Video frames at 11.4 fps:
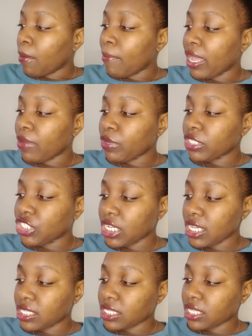But when
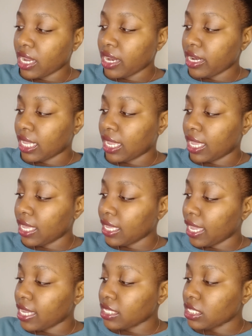Jesus heard it,
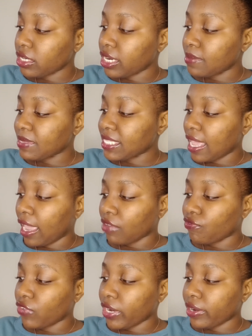he answered him, saying,
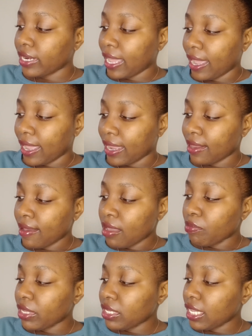Fear not,
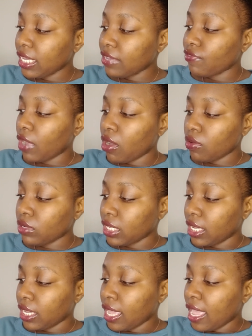believe
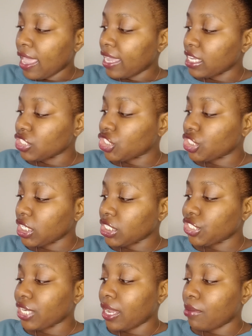only, and she
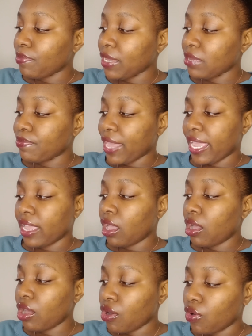shall be made
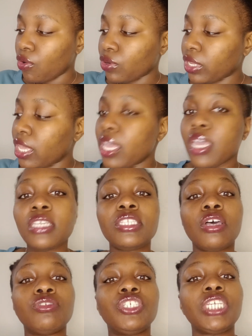whole.
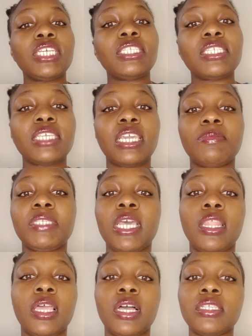So Jesus keeps
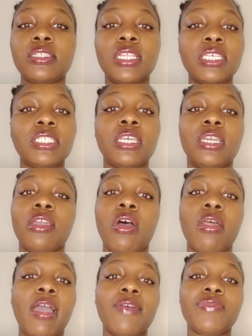telling us, listen,
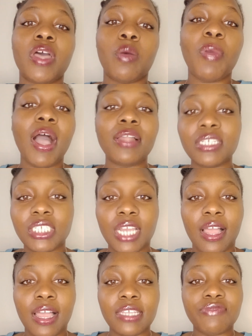y'all don't have to
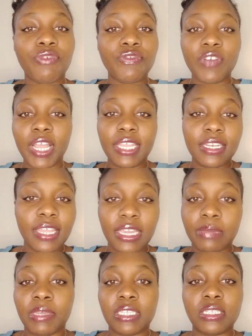apologize for fighting
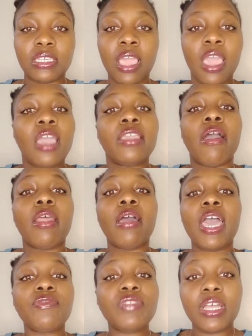demons. Y'all don't
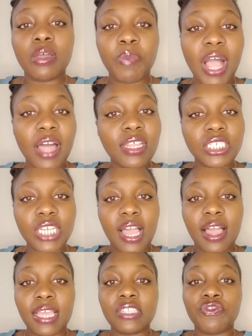have to
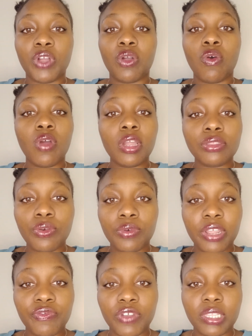apologize for going through
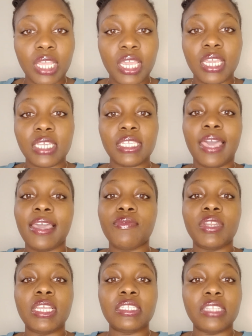different things,
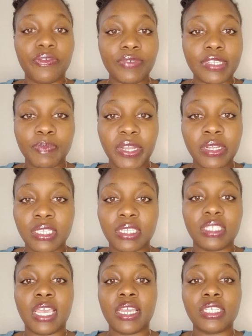having these different spirits
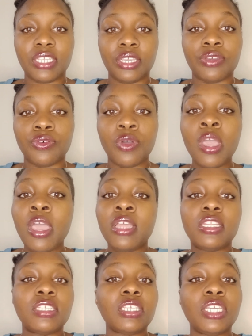attached to you.
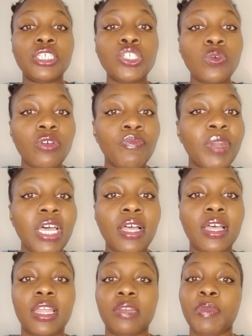This issue of
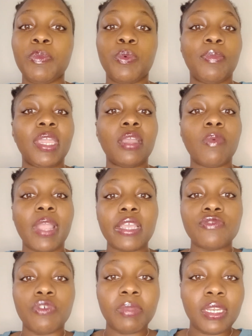blood, people being
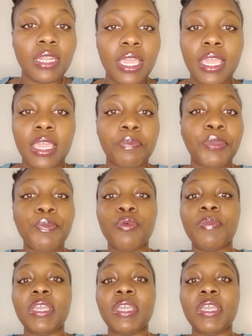raised from the dead, people